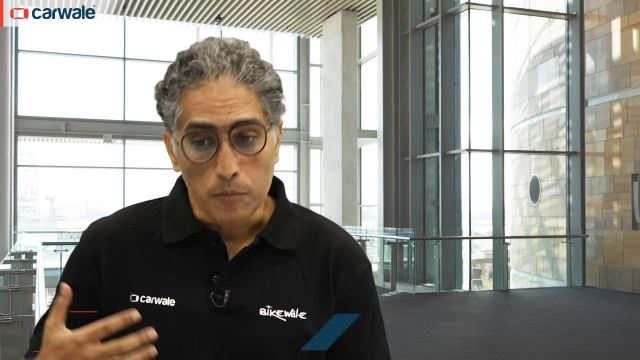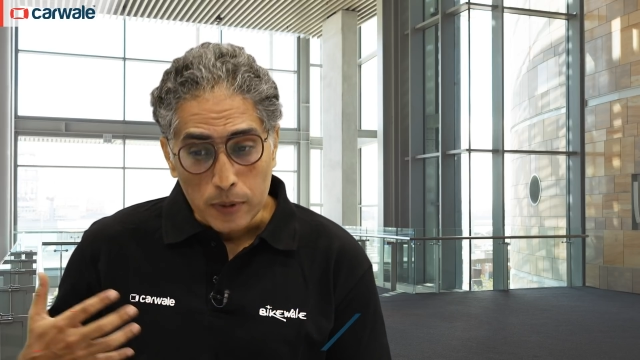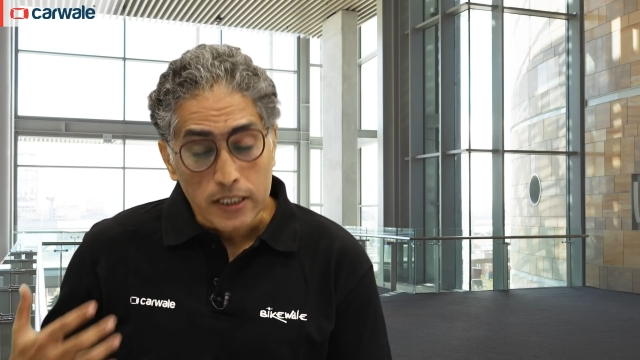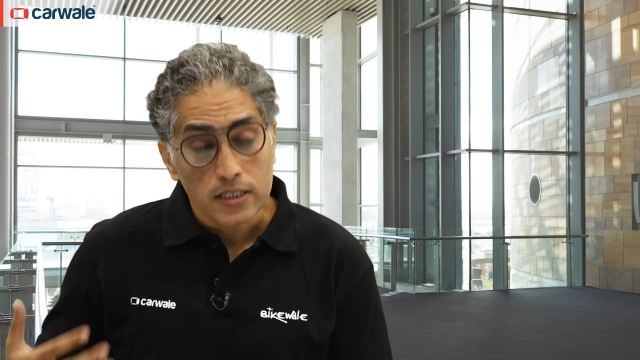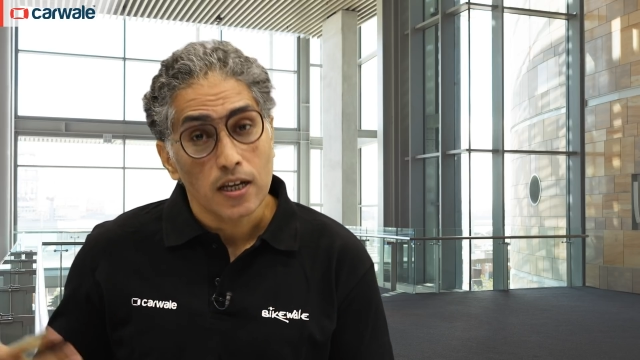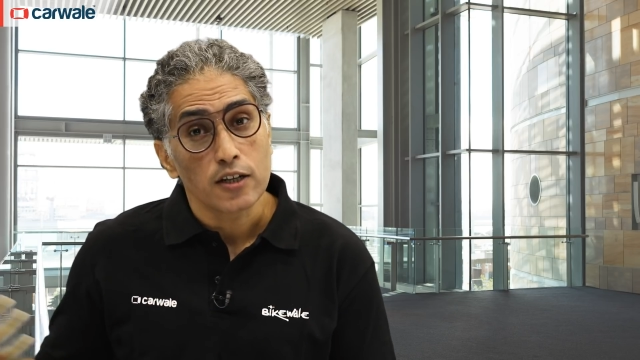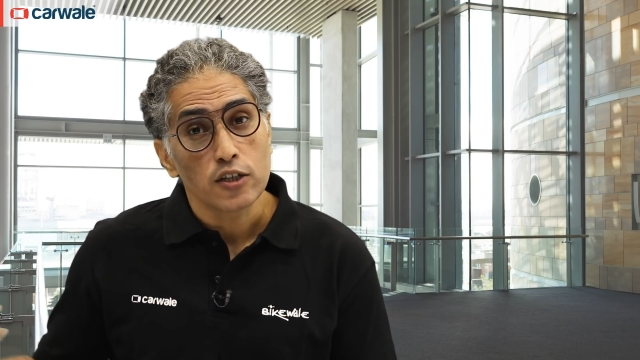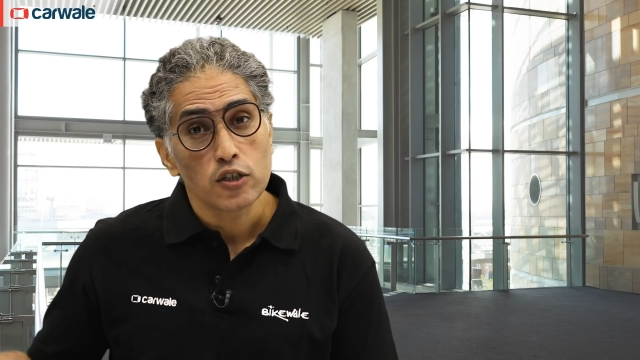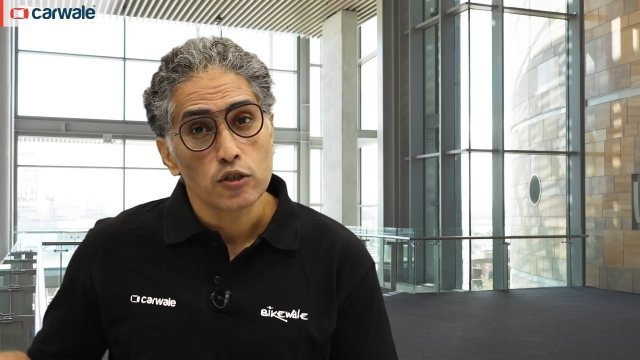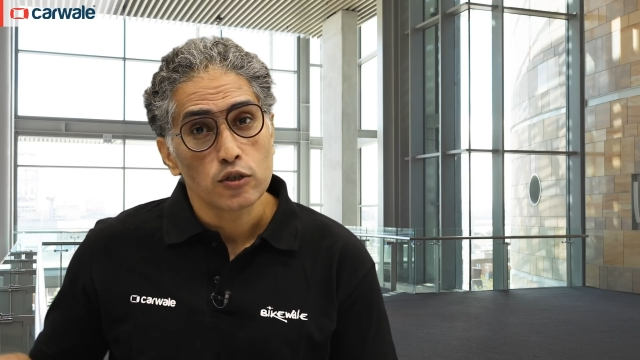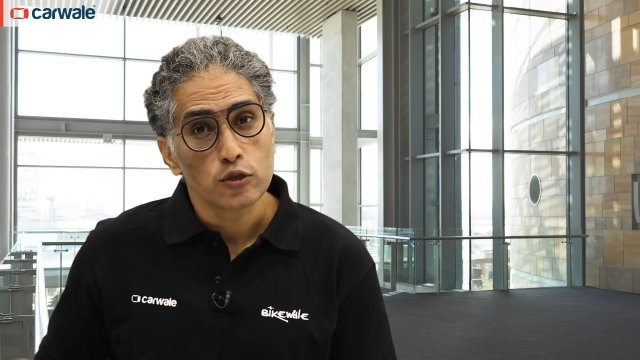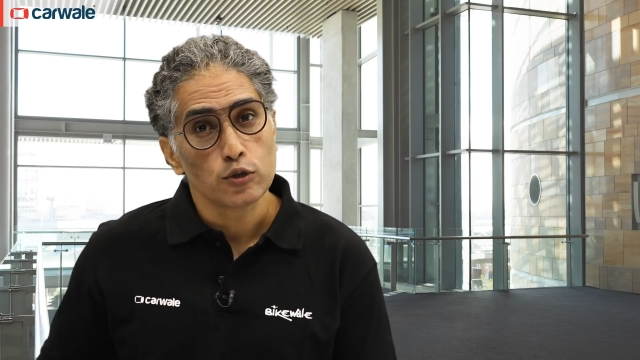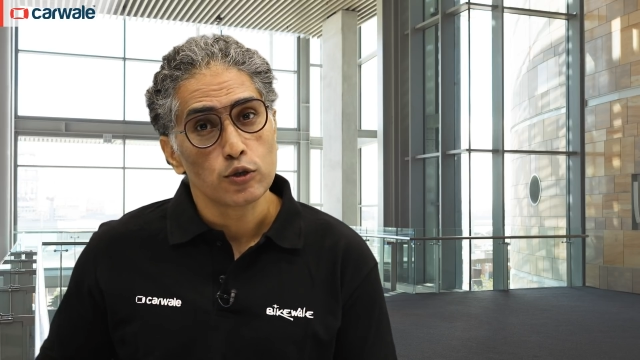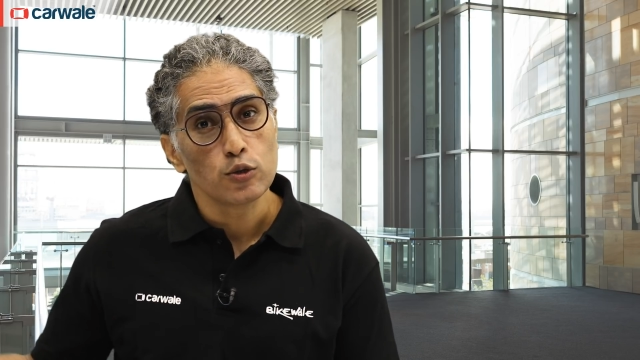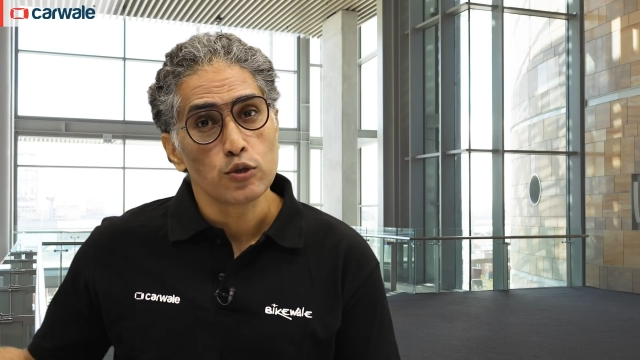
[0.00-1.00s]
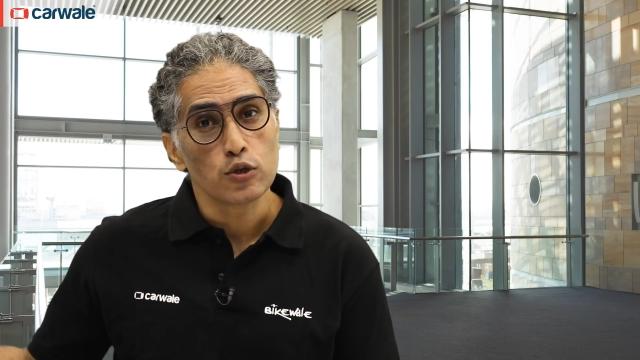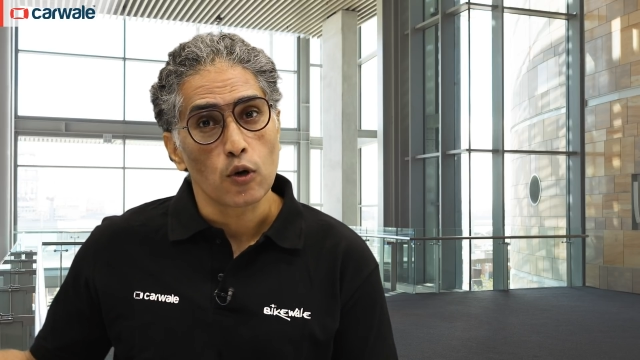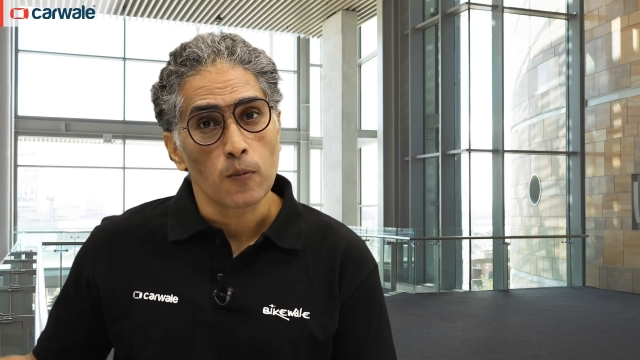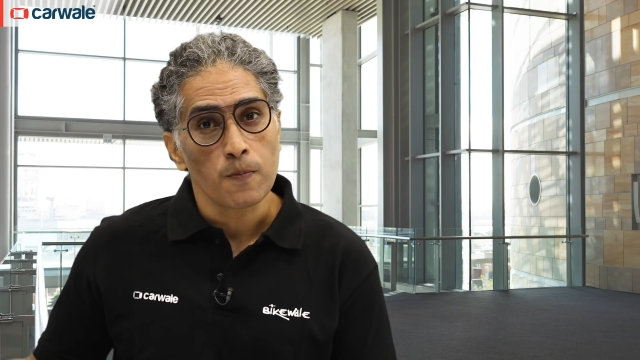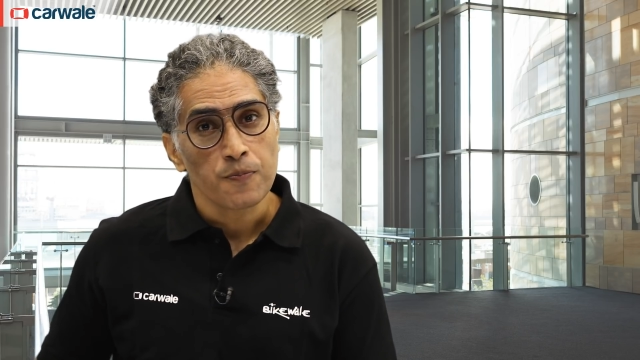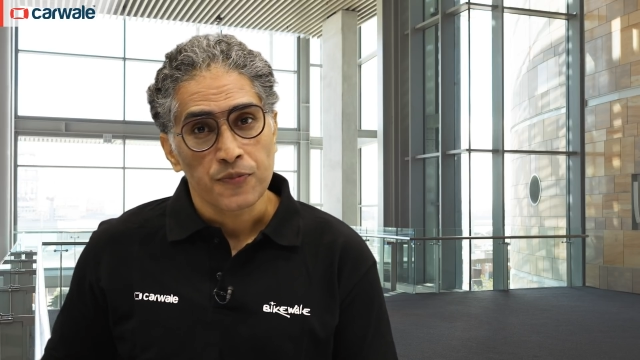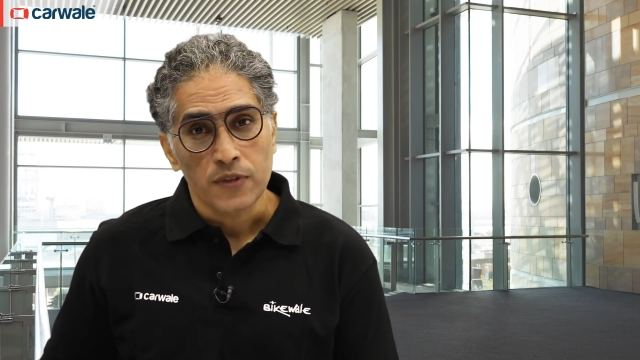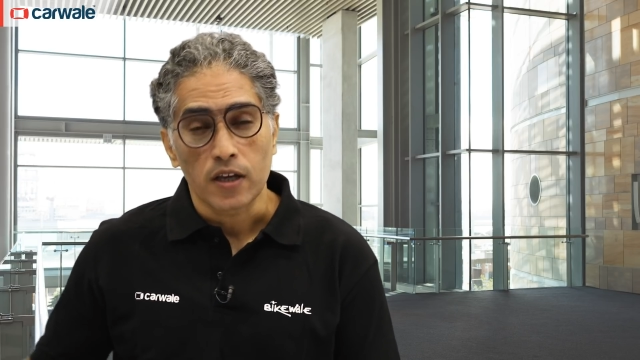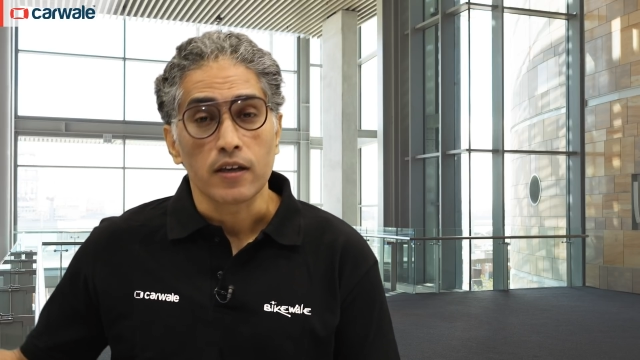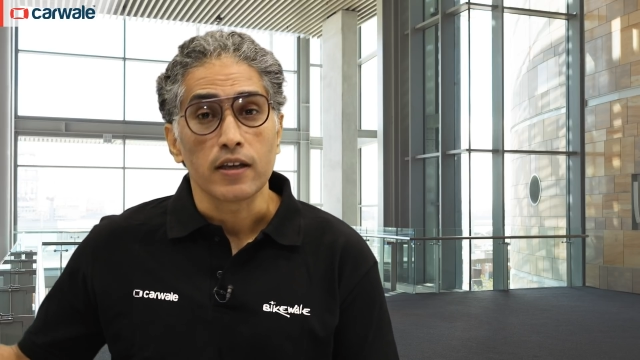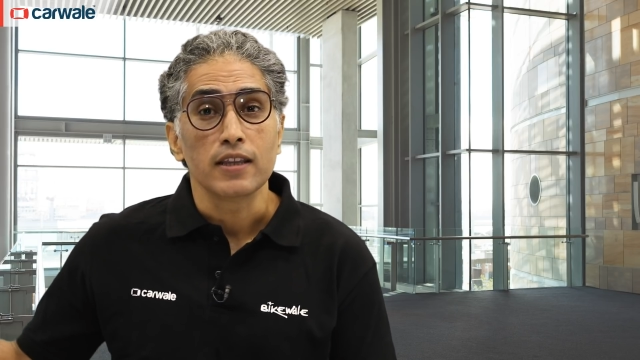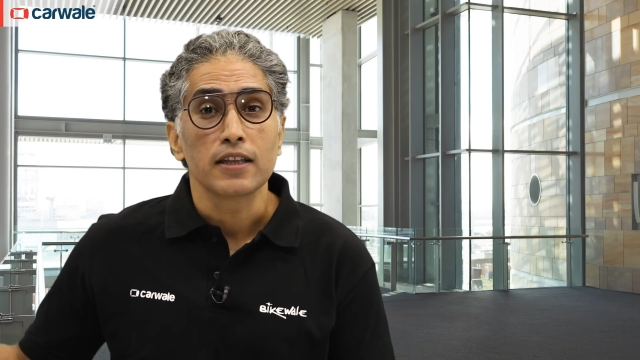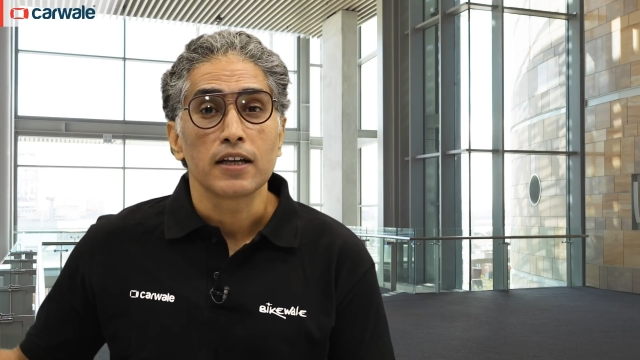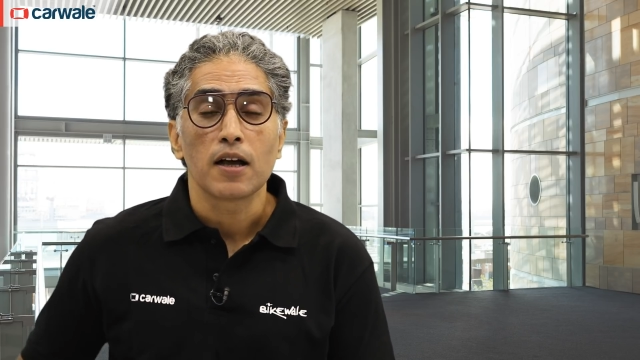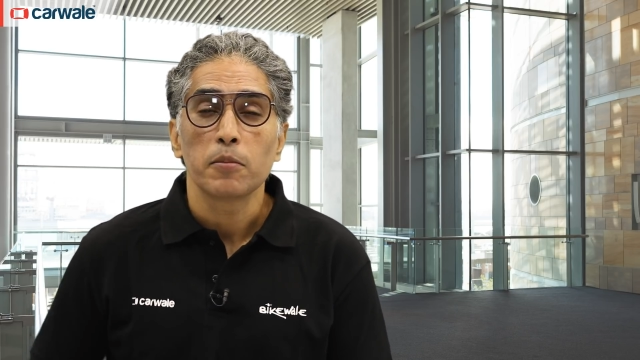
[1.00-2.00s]
please continue to do so
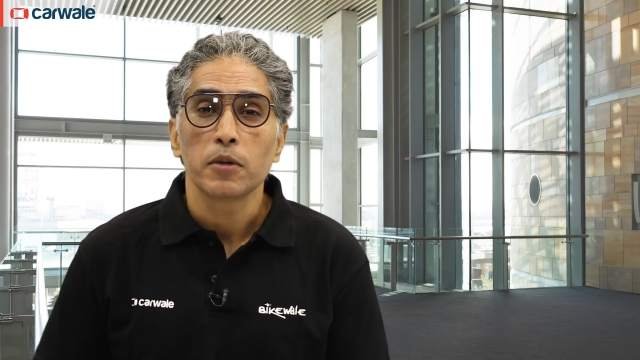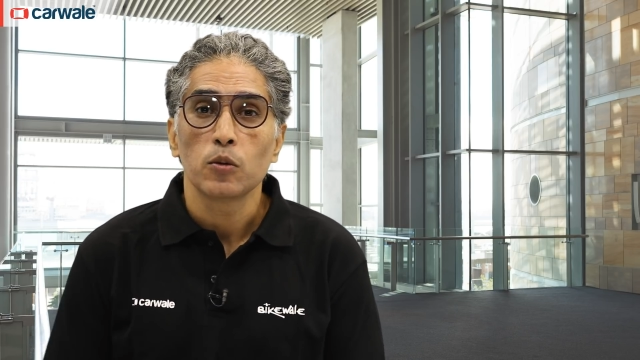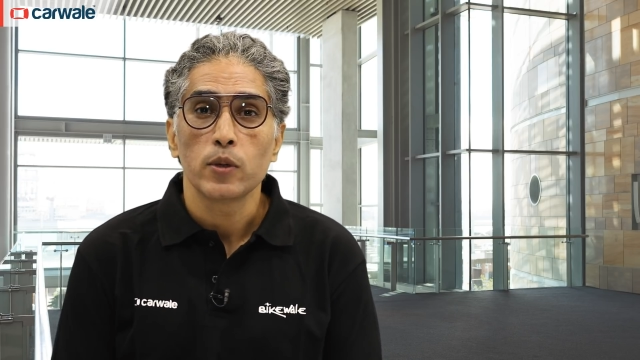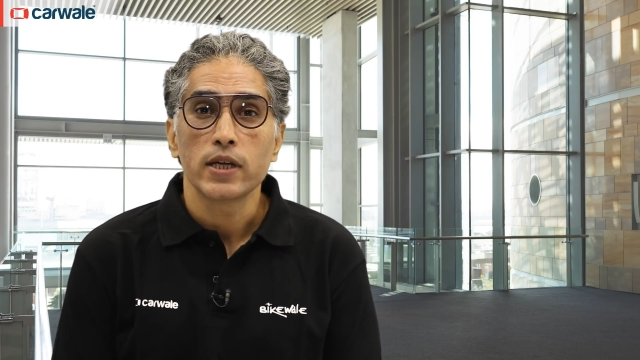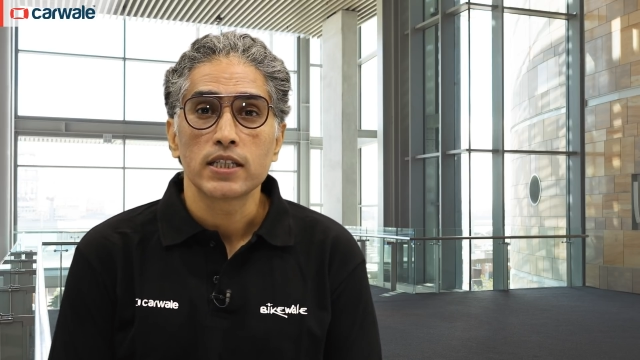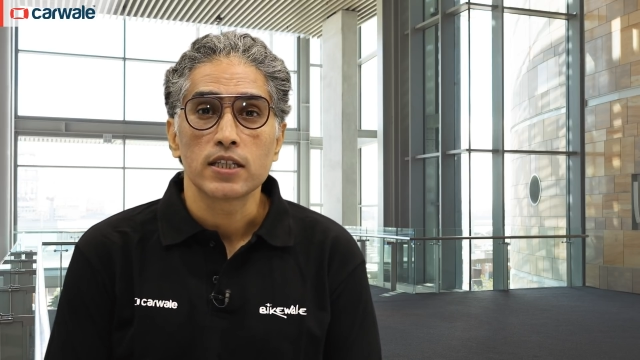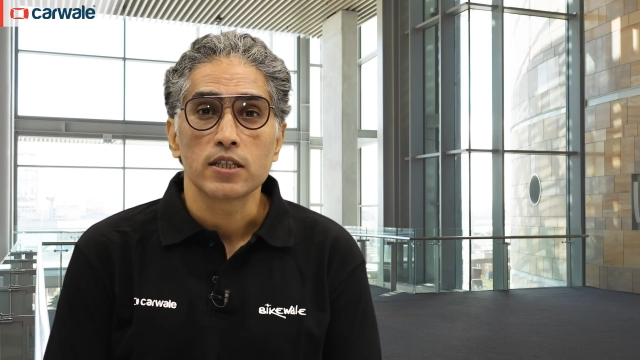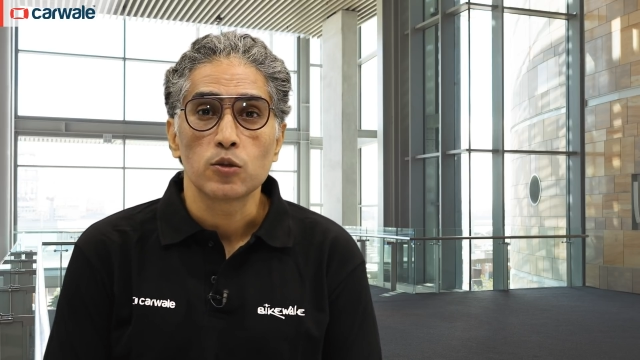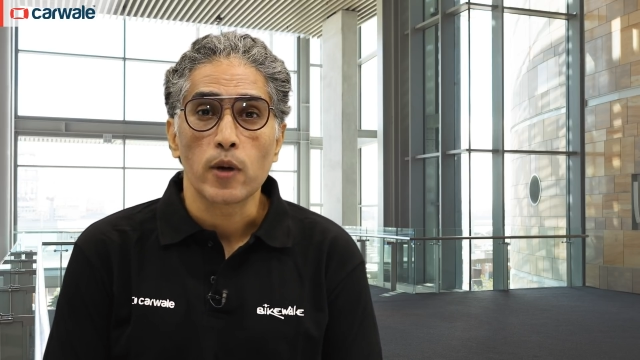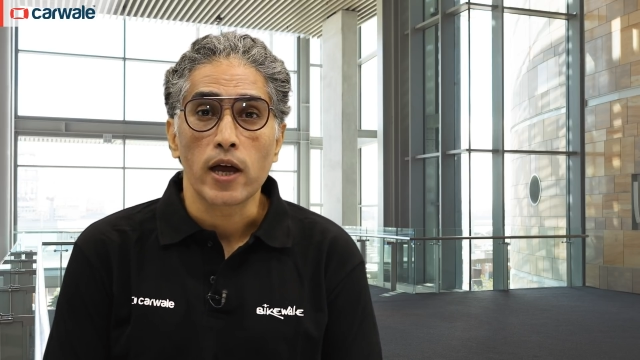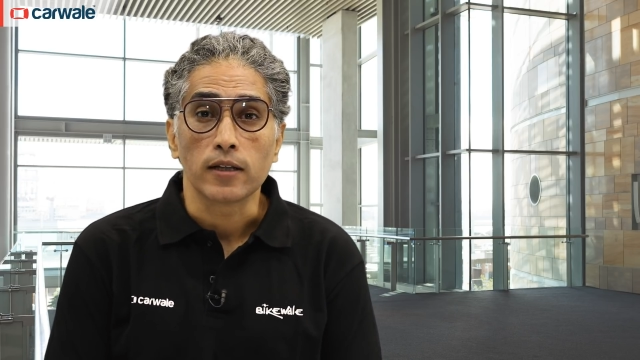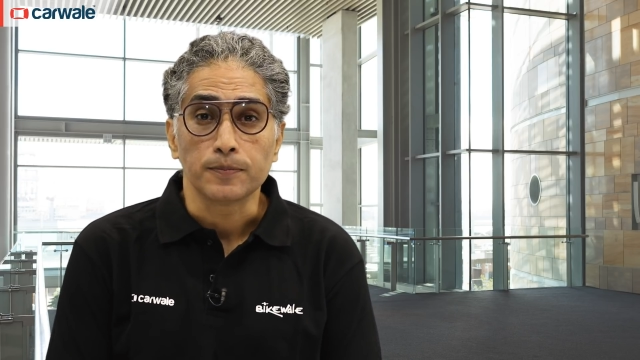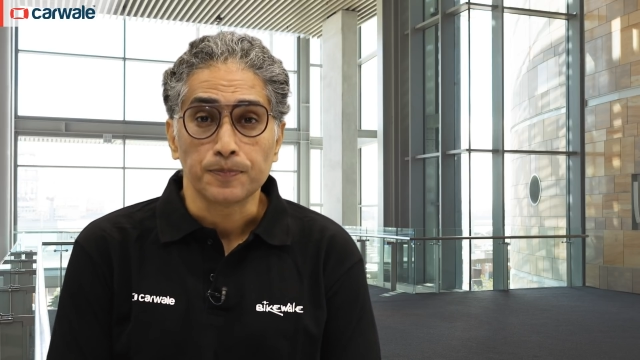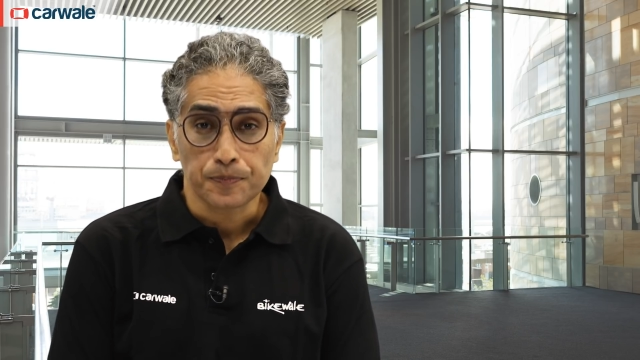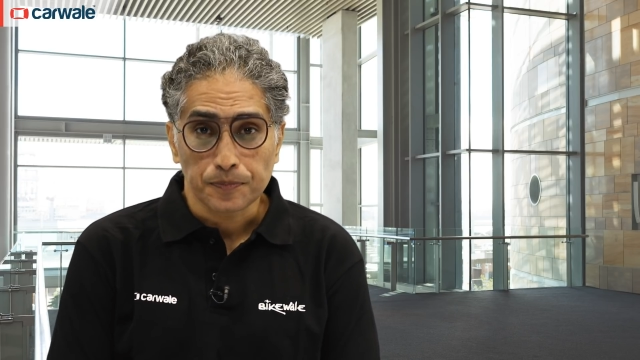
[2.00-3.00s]
in the coming weeks as well.